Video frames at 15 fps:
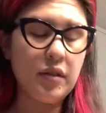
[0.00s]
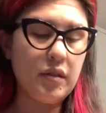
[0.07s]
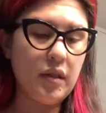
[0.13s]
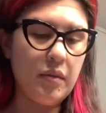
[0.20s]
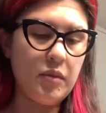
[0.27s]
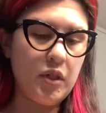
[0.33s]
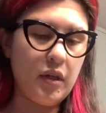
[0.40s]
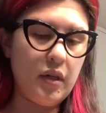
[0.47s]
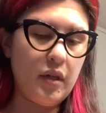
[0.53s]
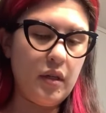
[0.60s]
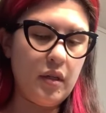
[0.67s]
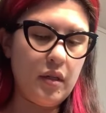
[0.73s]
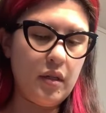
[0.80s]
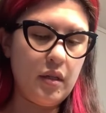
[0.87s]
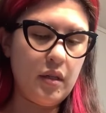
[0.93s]
I'm sorry.
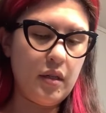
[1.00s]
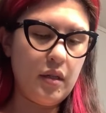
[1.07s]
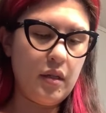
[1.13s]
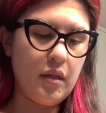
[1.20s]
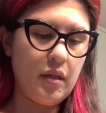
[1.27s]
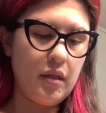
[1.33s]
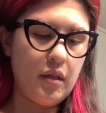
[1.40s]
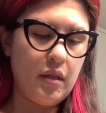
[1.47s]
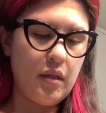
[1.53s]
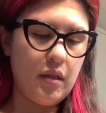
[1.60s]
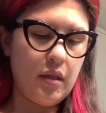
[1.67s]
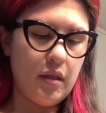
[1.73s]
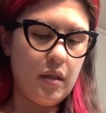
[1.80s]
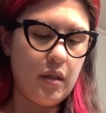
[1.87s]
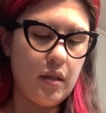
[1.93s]

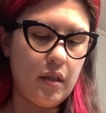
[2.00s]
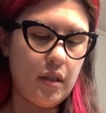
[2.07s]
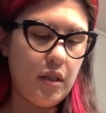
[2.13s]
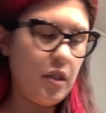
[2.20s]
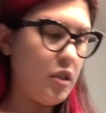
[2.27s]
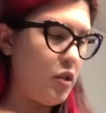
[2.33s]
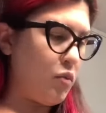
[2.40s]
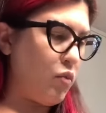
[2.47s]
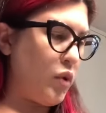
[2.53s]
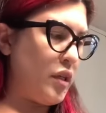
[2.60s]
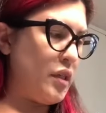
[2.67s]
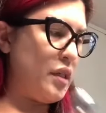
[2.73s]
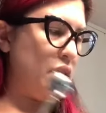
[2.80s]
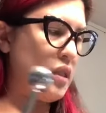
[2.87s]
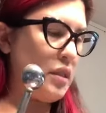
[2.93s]
Let's just do 1
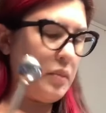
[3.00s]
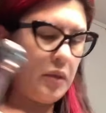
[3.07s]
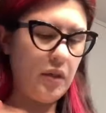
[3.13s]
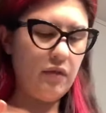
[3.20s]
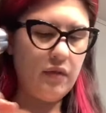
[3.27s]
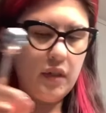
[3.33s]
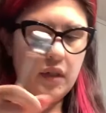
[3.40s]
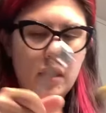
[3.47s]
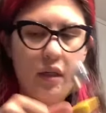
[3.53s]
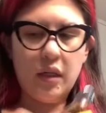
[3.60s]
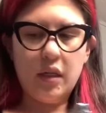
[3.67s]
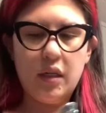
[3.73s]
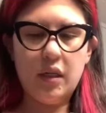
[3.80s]
teaspoon of vanilla.